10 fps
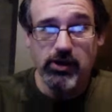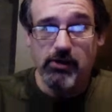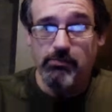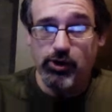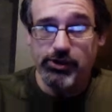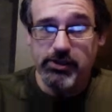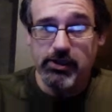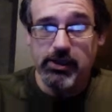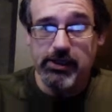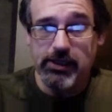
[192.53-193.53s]
Point
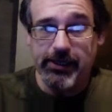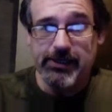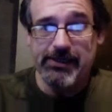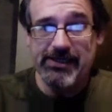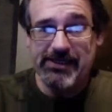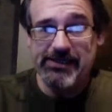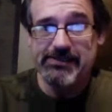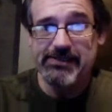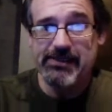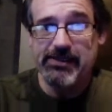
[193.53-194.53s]
and click,
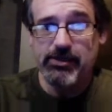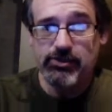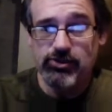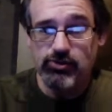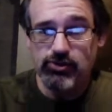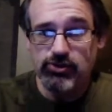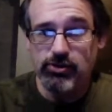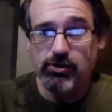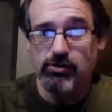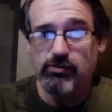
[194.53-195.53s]
easy to
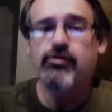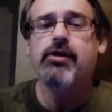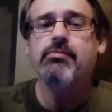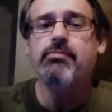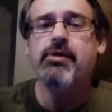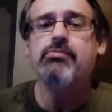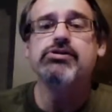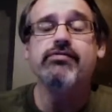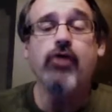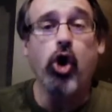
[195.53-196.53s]
serve members
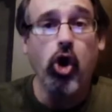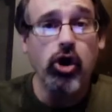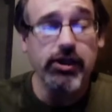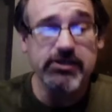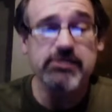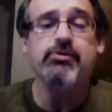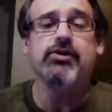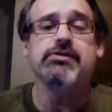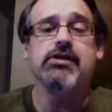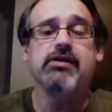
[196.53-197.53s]
of all
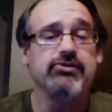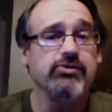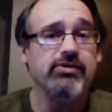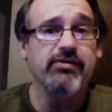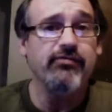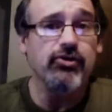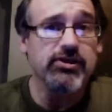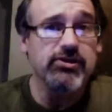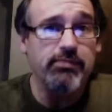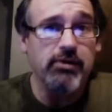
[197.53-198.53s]
experience levels. So even if you're an
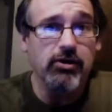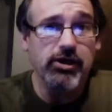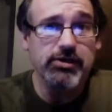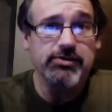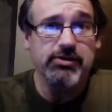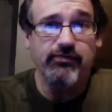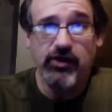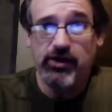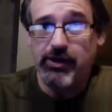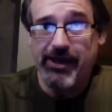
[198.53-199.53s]
experienced
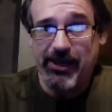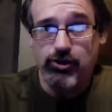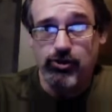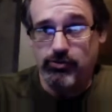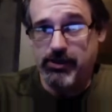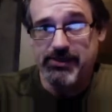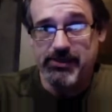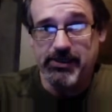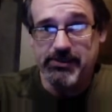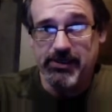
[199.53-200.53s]
funnel hacker, as
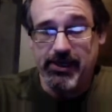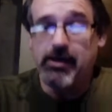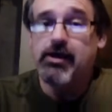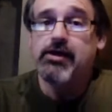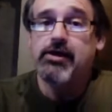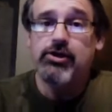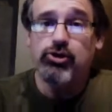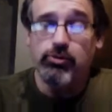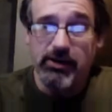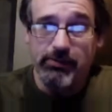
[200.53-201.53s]
they say,
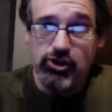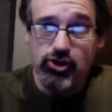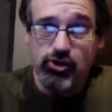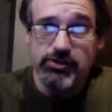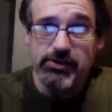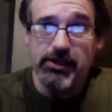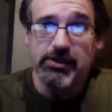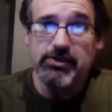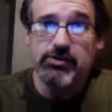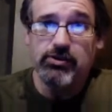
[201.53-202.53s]
you'll be able to use
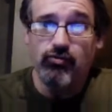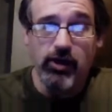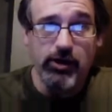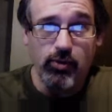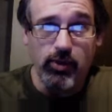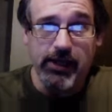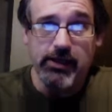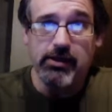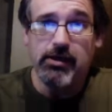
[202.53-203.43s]
this right away.